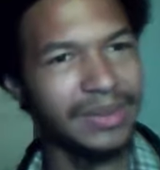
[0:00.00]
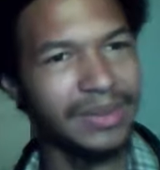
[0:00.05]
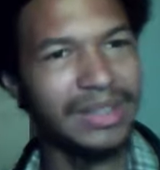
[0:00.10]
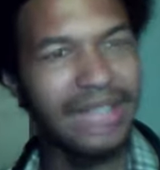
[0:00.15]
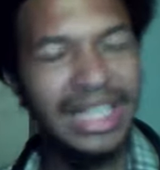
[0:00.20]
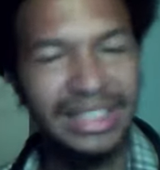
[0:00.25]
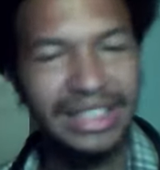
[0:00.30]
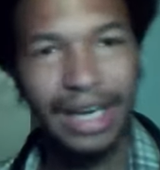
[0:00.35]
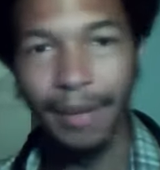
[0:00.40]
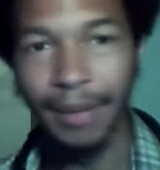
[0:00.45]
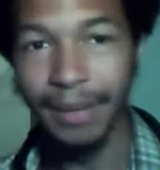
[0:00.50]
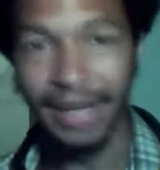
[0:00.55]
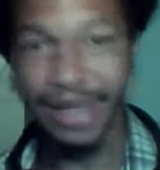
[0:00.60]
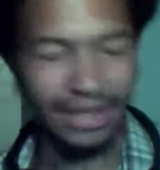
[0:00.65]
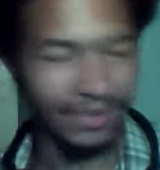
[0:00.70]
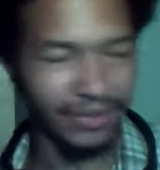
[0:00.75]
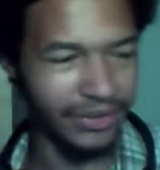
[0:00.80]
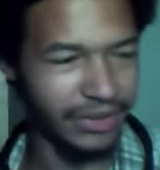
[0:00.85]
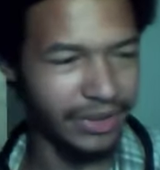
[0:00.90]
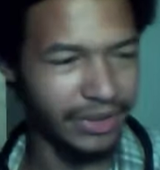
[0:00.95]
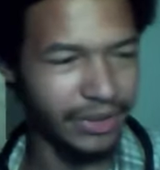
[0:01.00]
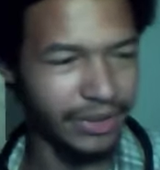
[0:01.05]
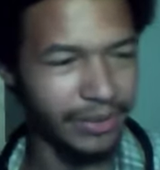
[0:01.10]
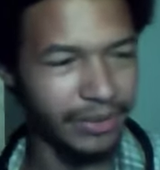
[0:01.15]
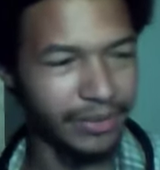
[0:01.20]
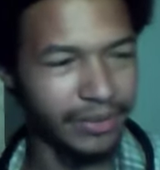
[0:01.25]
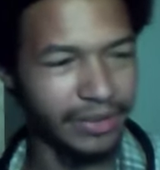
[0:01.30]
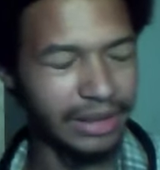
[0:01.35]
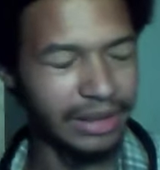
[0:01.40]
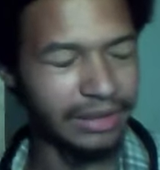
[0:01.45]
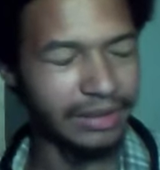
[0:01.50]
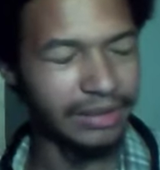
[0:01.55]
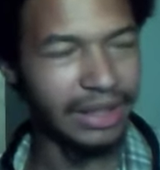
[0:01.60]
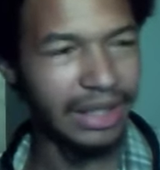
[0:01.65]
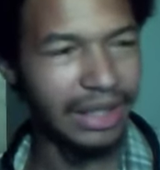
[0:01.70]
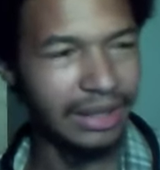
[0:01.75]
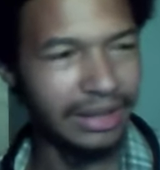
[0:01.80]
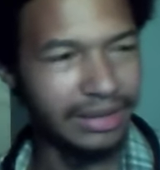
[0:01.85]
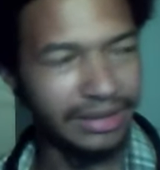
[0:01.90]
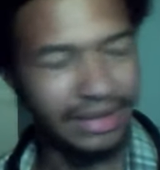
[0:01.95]
That's coming out soon,
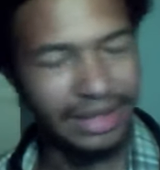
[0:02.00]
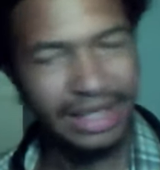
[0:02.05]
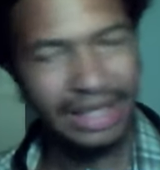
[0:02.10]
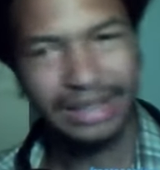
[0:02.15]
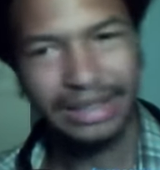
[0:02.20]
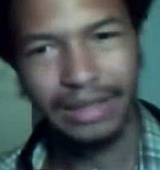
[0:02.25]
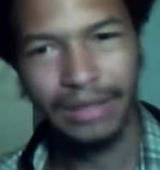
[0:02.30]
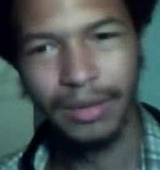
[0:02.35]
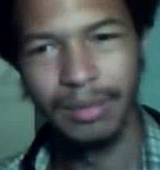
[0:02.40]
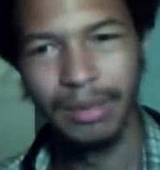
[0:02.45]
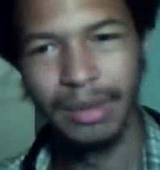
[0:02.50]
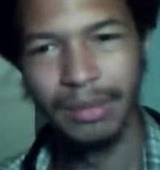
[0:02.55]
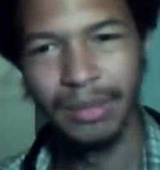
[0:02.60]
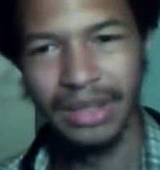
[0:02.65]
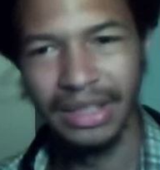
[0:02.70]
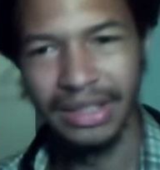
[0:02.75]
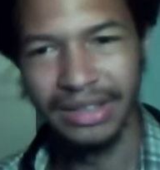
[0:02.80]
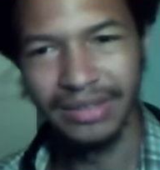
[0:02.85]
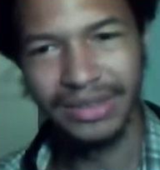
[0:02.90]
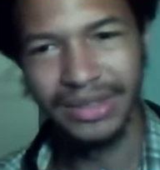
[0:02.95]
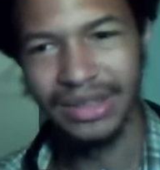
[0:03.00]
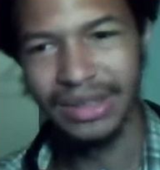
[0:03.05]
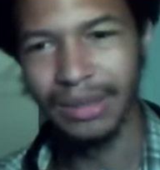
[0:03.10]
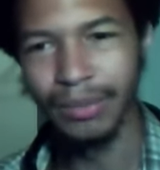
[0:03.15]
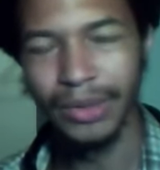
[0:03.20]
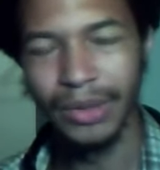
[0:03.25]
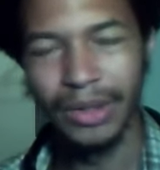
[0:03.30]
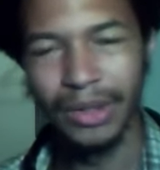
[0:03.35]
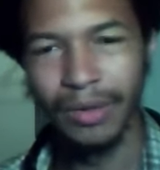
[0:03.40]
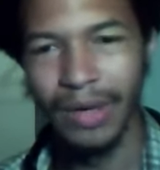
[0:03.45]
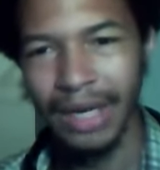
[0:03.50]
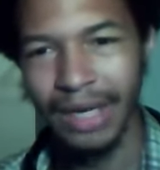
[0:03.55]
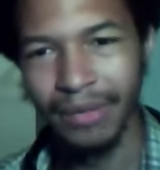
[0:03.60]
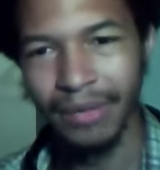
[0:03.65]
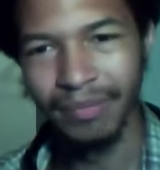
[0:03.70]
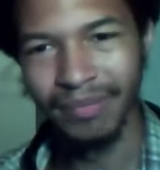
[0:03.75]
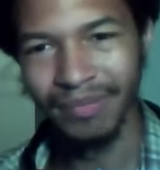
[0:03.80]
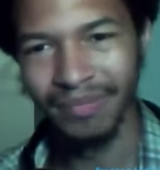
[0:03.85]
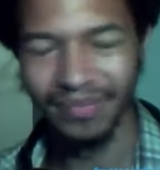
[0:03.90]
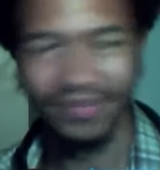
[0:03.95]
as I remember, like, somewhere
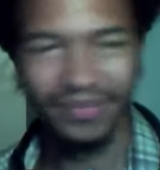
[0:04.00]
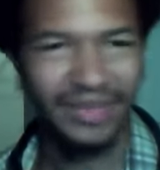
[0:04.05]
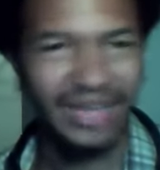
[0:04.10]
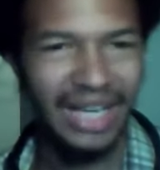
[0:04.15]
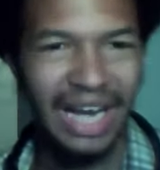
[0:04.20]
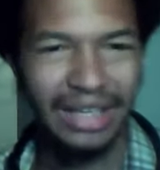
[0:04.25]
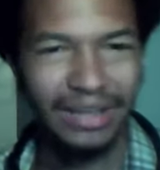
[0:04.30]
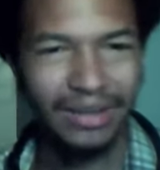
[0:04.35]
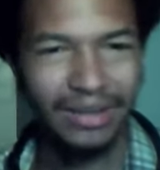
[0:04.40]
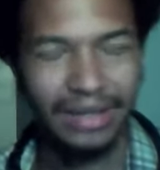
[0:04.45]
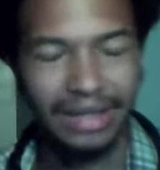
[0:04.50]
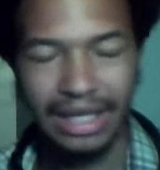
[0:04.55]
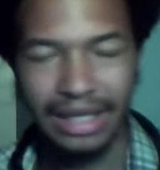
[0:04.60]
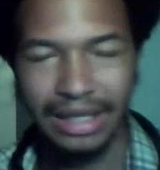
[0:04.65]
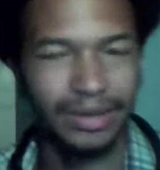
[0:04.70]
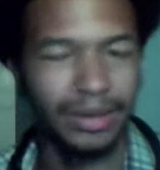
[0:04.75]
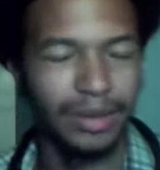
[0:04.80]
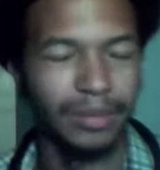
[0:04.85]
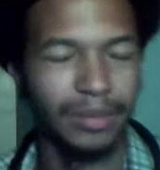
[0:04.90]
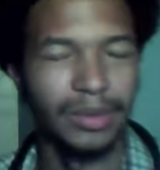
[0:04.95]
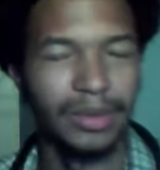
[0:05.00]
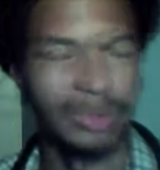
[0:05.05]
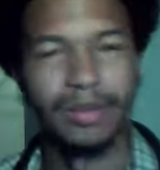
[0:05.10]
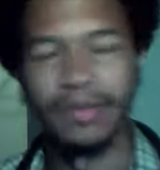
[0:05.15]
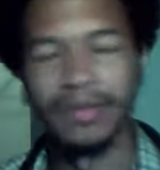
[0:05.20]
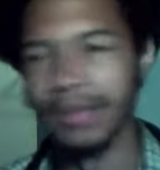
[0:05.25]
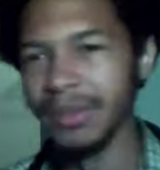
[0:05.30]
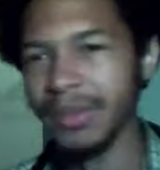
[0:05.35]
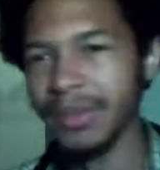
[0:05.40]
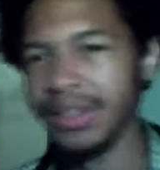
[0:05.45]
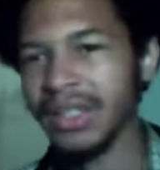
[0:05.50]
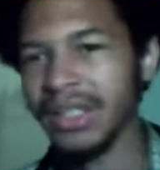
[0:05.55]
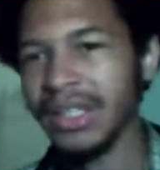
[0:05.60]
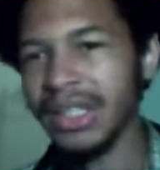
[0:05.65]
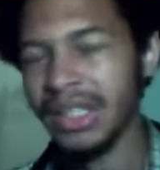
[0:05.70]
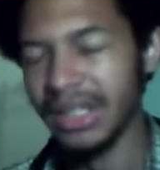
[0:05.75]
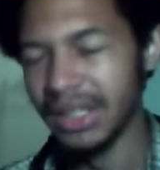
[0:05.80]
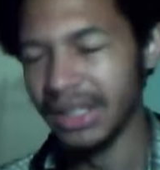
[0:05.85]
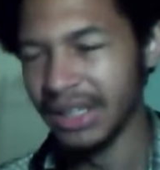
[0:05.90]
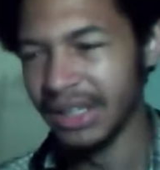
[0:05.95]
around either not October or November,
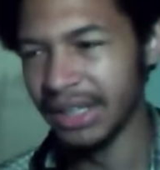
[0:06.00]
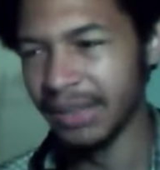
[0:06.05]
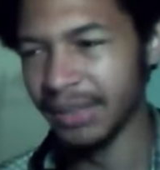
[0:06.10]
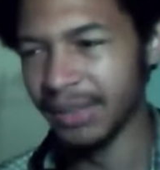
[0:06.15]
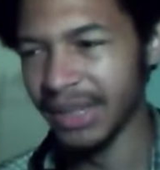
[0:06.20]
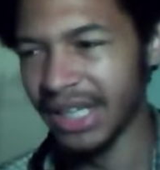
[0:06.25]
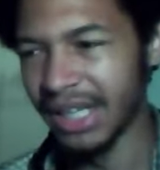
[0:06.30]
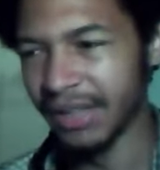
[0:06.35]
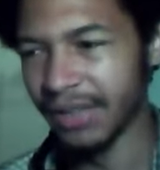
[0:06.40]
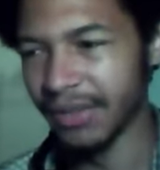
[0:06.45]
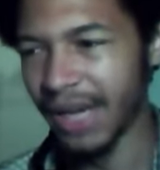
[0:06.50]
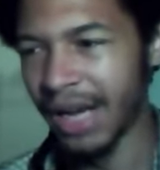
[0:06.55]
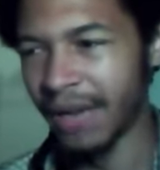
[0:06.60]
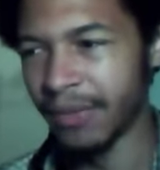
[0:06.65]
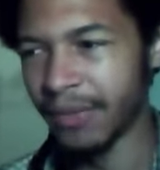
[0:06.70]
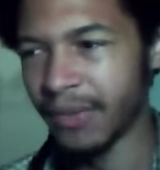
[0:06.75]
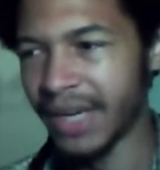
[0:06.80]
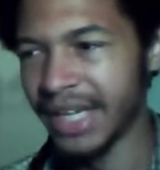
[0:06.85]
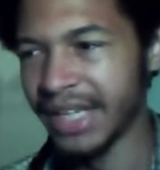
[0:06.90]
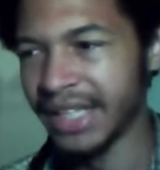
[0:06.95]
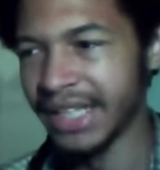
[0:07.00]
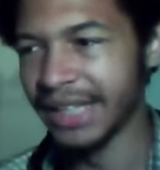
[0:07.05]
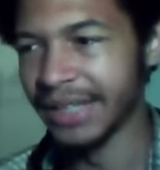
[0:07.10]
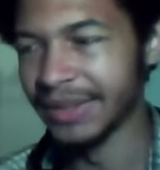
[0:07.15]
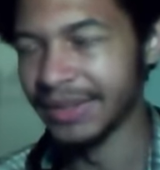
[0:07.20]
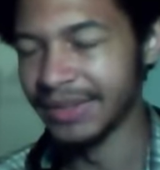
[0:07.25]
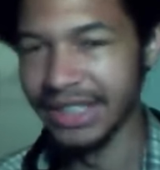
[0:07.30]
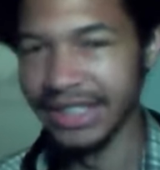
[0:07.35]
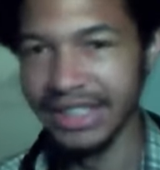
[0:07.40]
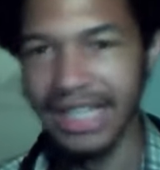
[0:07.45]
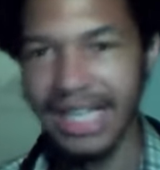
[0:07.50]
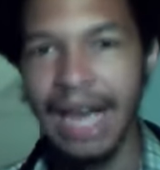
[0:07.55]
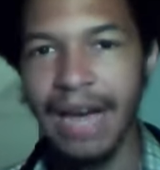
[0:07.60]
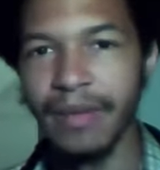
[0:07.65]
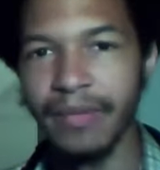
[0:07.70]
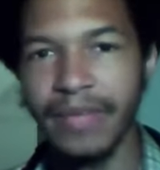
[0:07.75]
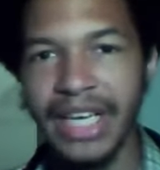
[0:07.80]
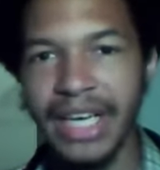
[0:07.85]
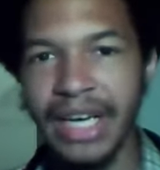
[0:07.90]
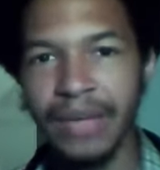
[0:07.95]
but I'll find out because I
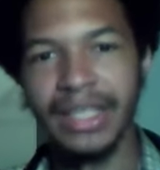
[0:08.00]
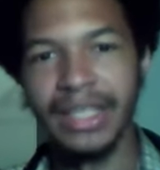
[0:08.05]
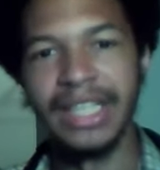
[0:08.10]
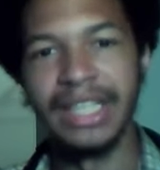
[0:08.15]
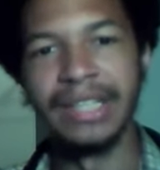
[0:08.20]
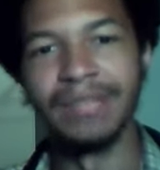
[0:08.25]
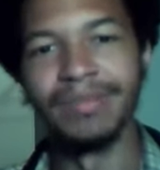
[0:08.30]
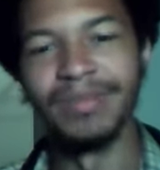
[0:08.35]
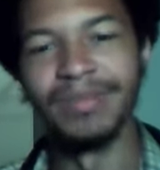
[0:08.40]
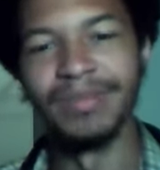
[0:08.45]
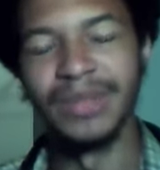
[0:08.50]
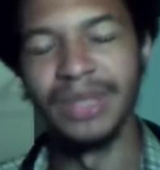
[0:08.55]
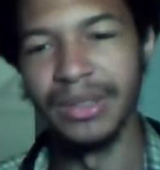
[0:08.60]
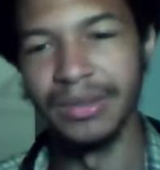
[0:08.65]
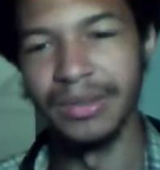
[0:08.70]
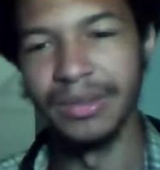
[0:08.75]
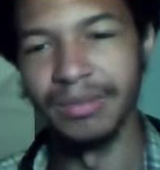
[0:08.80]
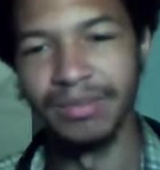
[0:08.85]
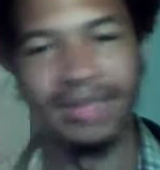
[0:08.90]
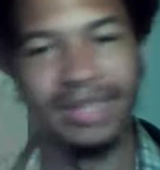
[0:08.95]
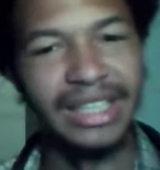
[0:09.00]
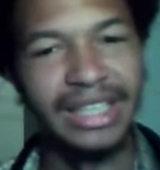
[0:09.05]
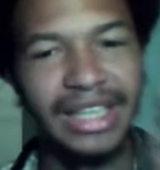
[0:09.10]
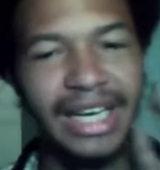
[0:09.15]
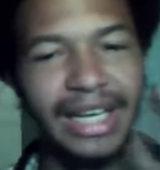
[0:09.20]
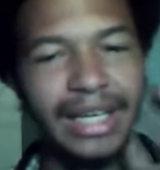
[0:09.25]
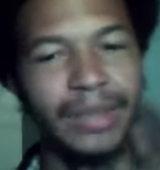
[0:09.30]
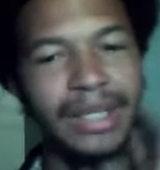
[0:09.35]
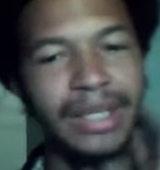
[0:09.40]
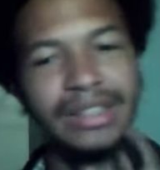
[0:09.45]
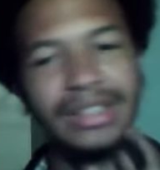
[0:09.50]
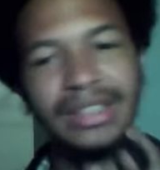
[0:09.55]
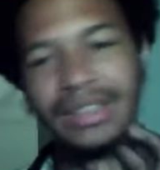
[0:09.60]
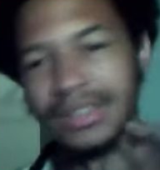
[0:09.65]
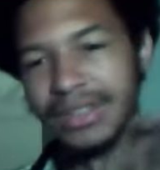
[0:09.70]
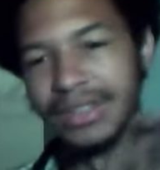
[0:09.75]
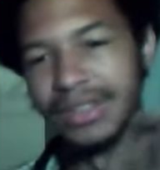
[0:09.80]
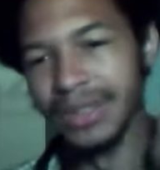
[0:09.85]
have the internet. So anyway, this is